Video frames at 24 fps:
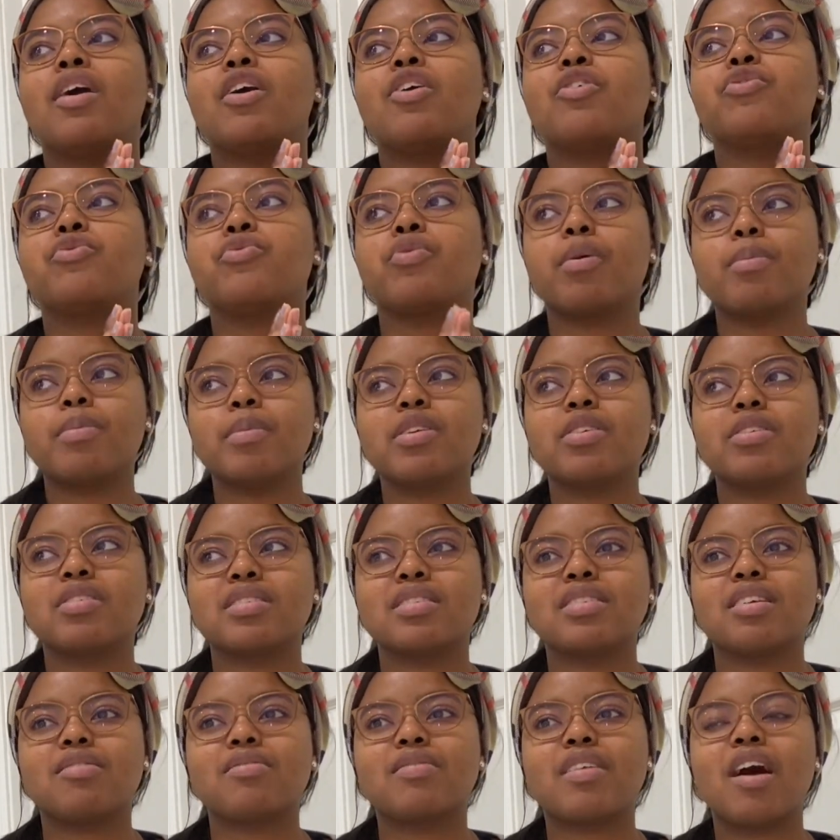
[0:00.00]
robbing
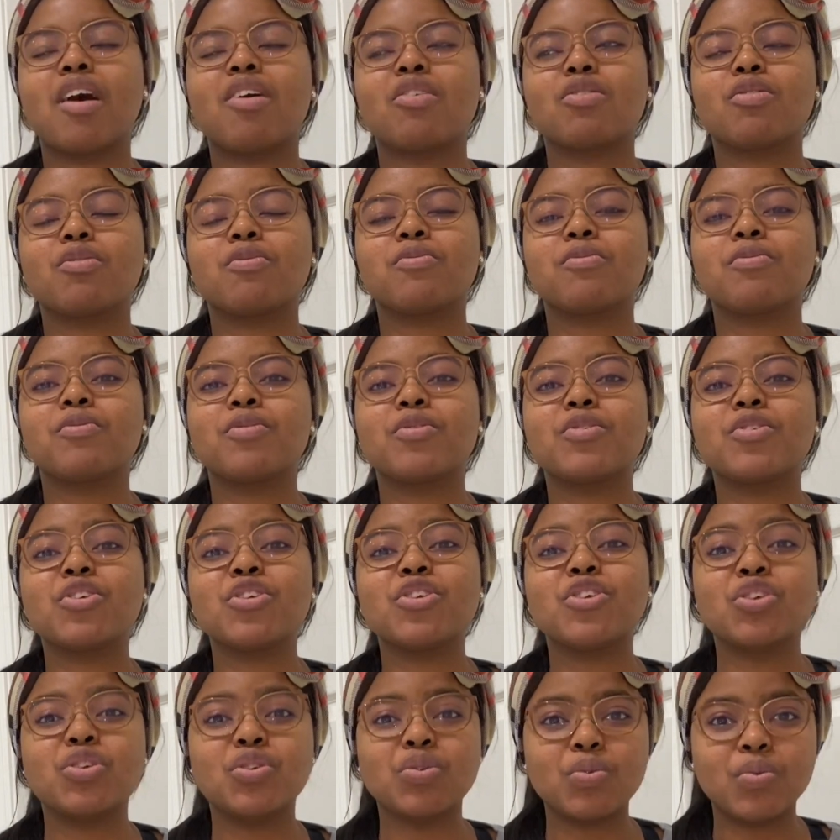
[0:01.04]
yourself out of
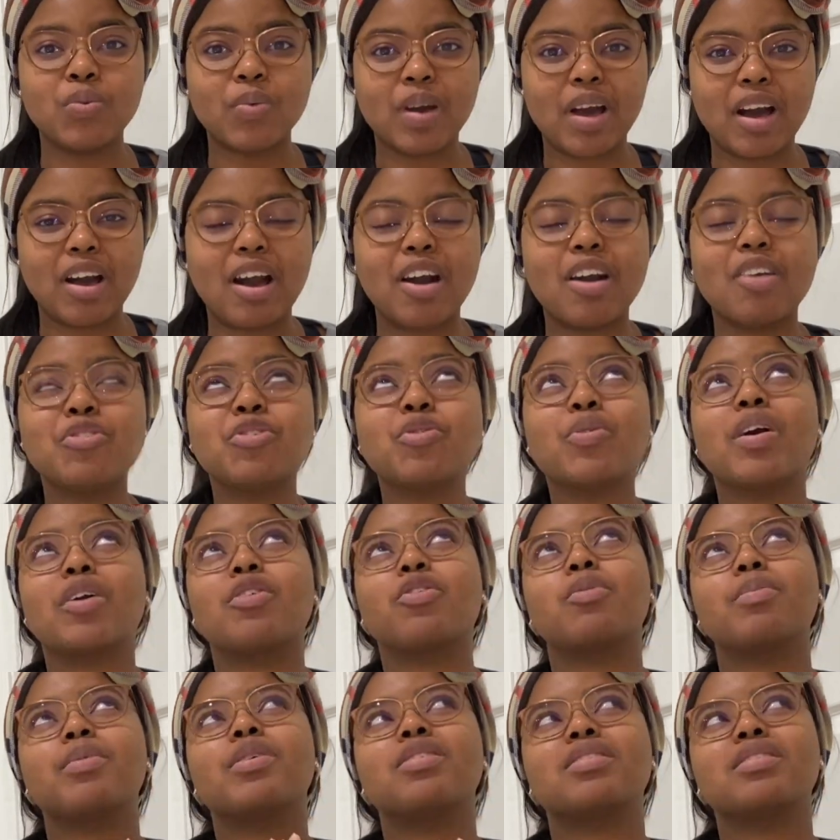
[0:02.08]
new you are
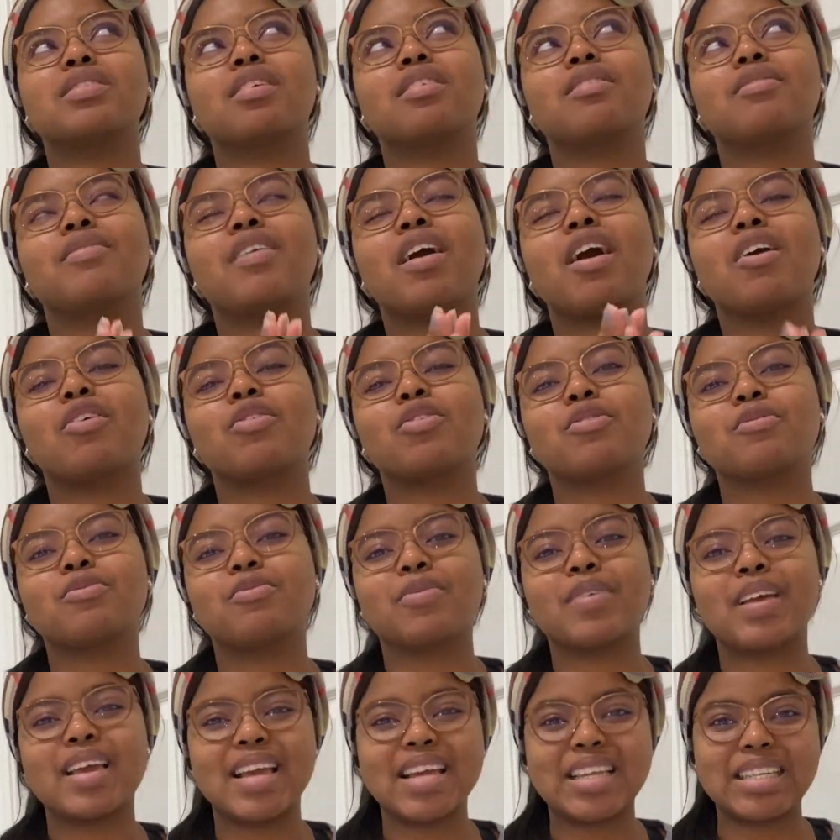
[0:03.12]
robbing yourself out of
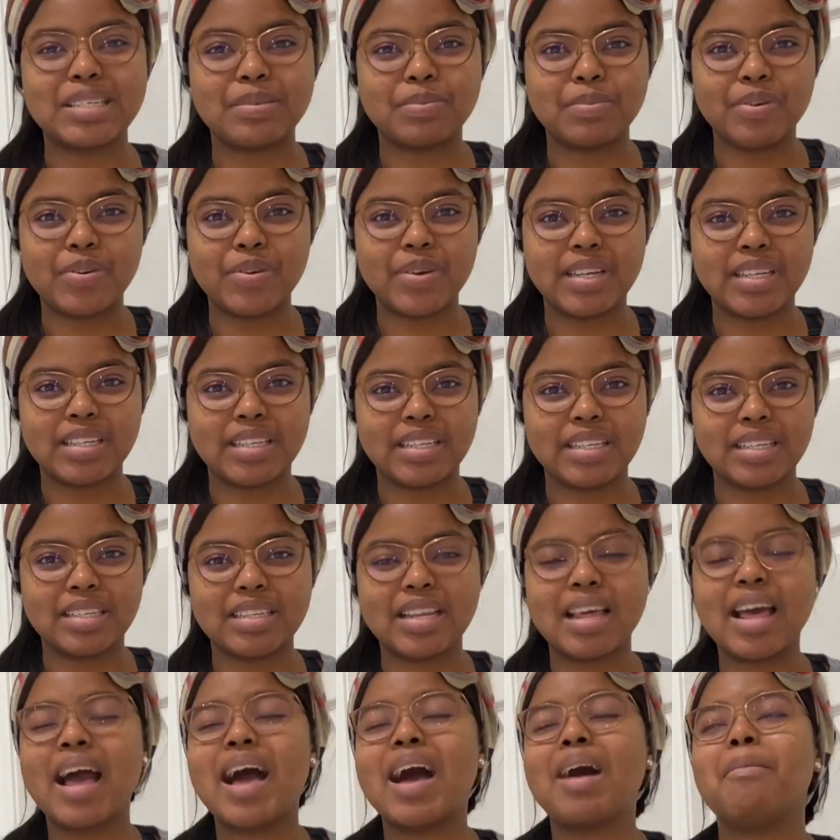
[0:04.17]
experiences,
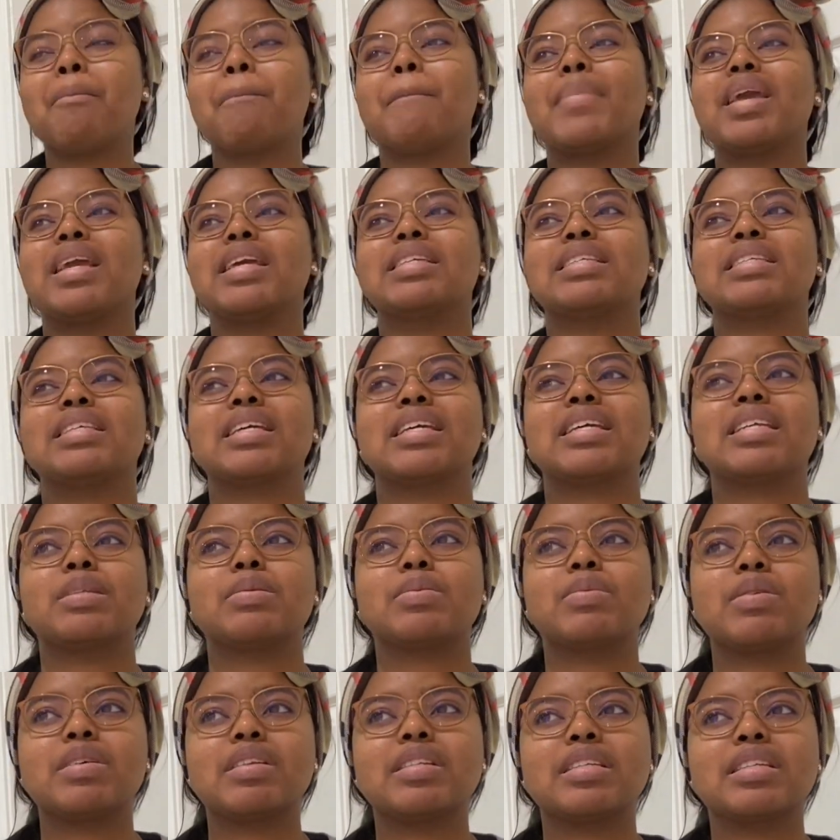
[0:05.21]
amazing
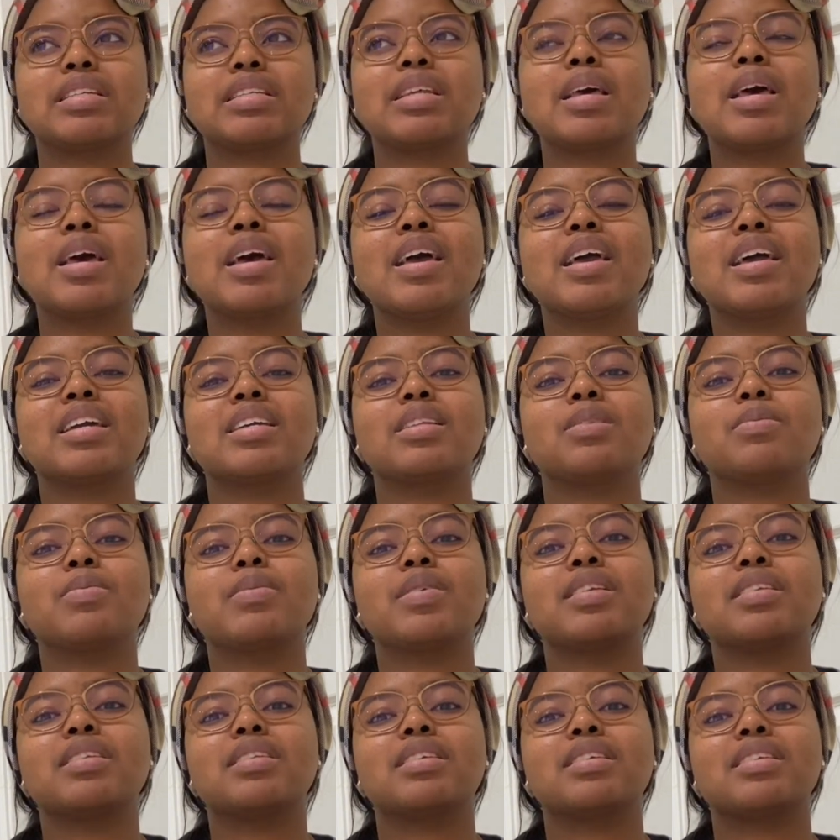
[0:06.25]
experiences,
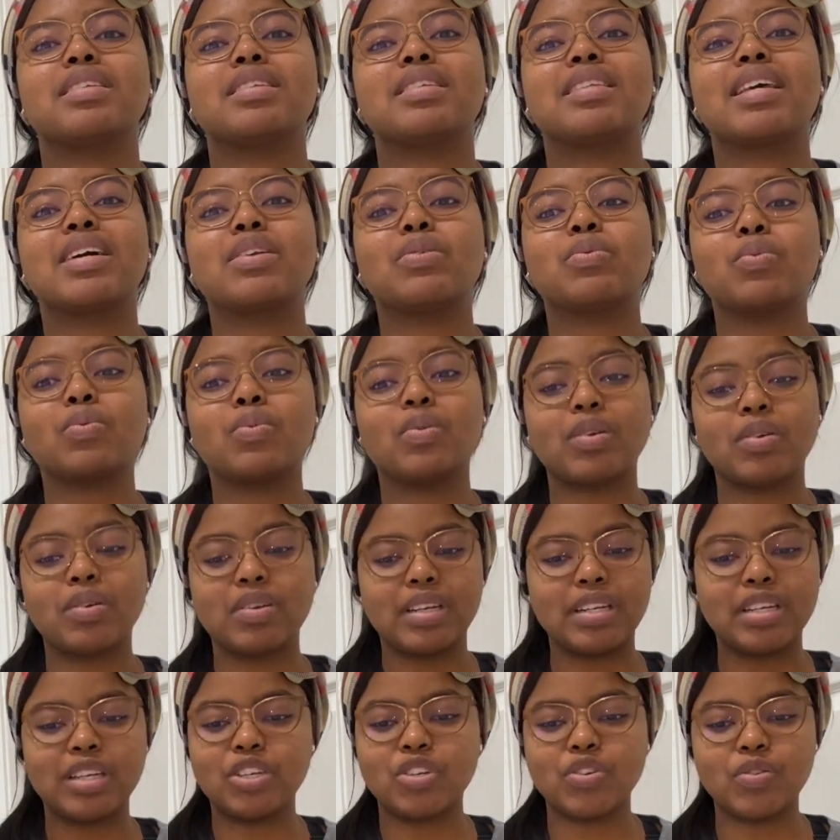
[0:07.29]
experiences that
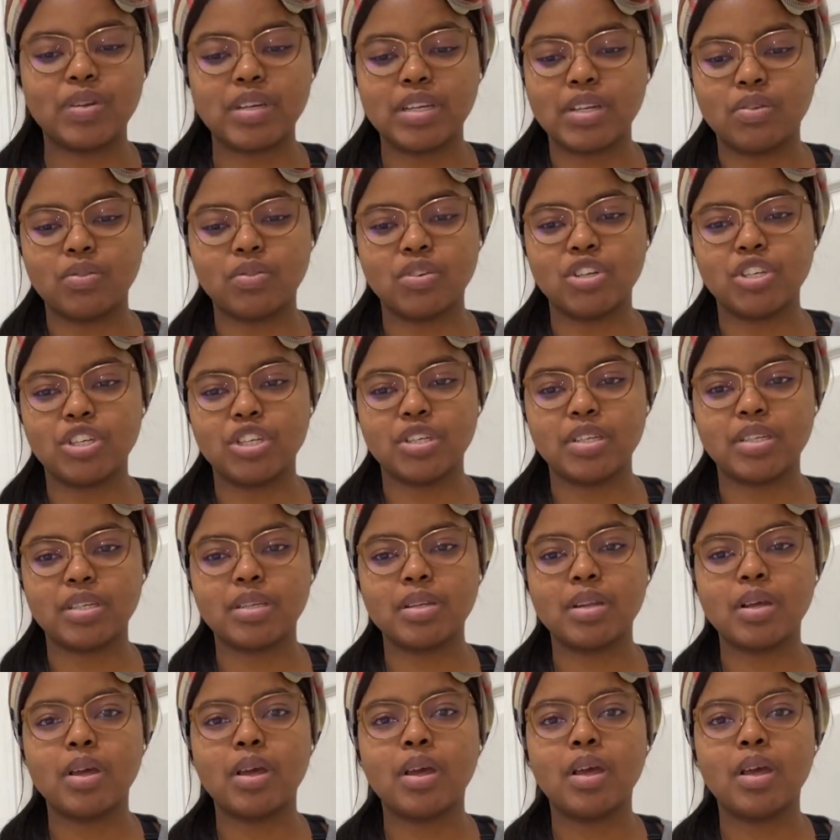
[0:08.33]
literally could just